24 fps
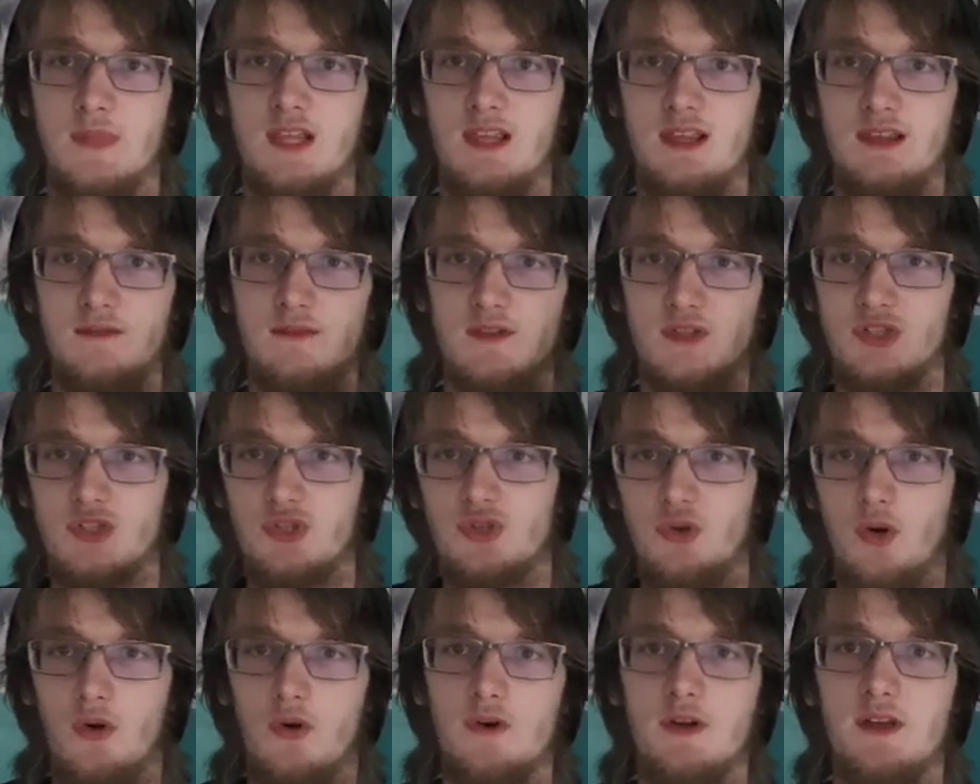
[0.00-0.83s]
even
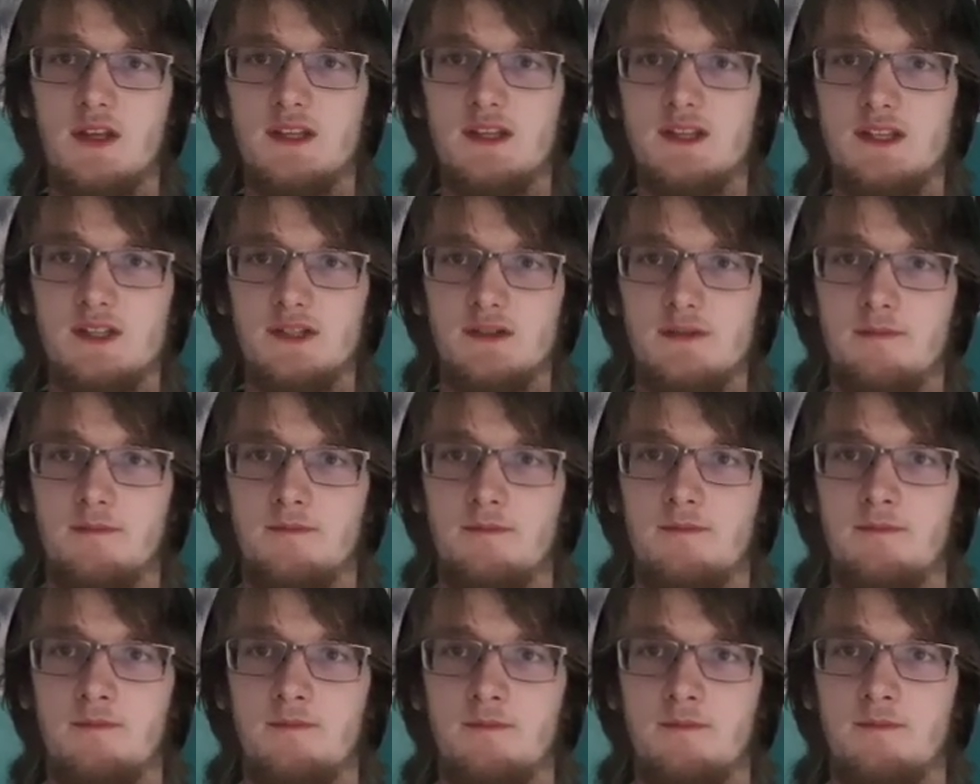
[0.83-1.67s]
stories,
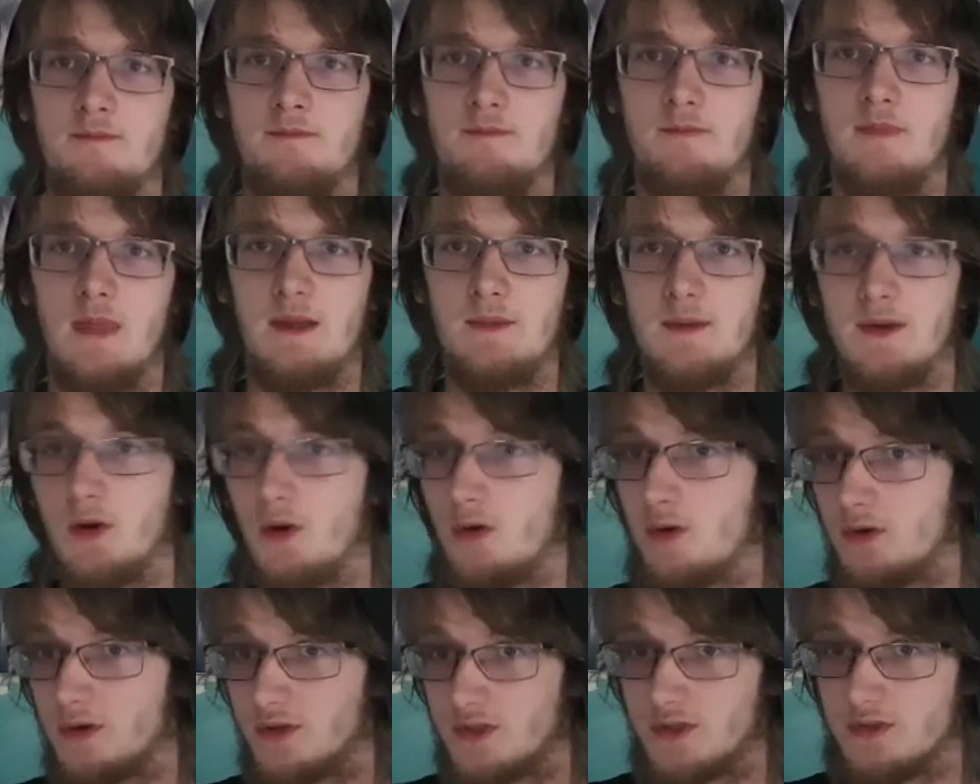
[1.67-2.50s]
maybe
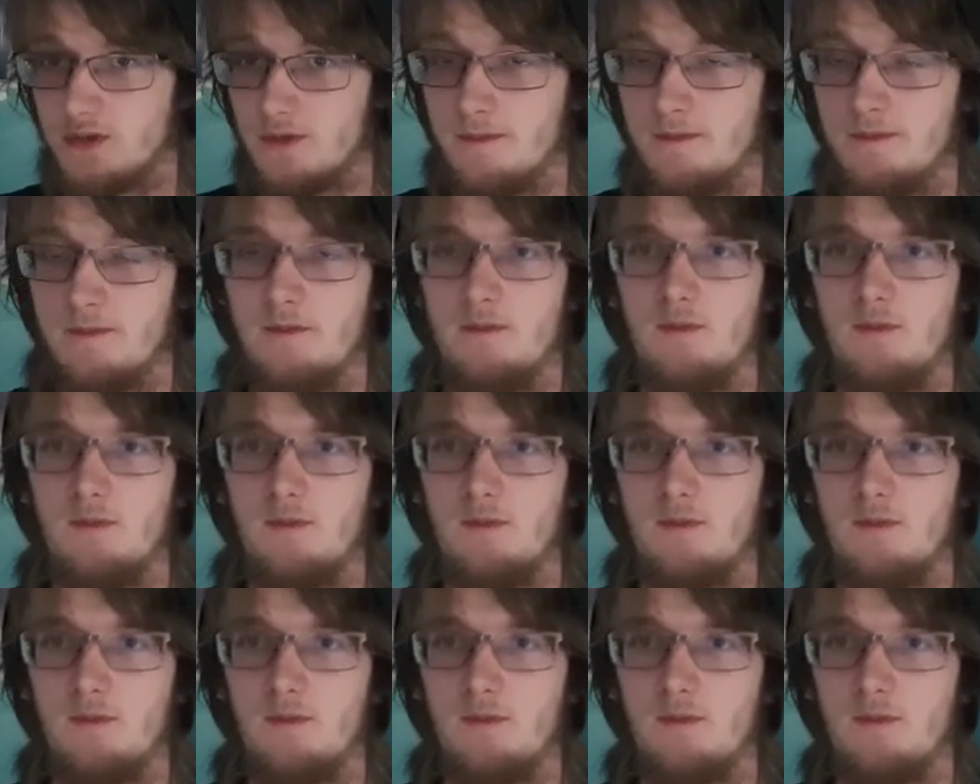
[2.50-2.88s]
horror stories.